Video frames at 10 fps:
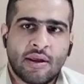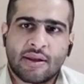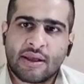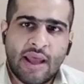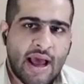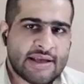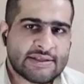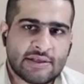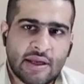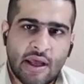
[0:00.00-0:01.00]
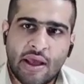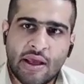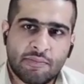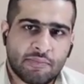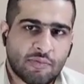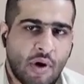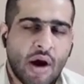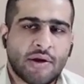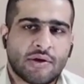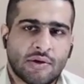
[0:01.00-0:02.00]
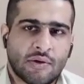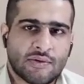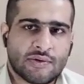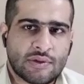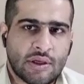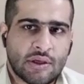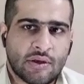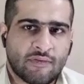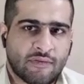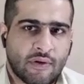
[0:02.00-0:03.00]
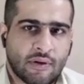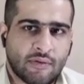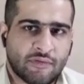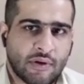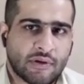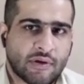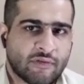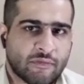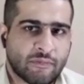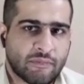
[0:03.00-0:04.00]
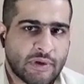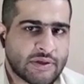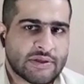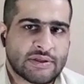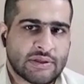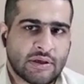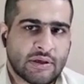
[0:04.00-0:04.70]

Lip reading: that has a wide use in the field of medicine.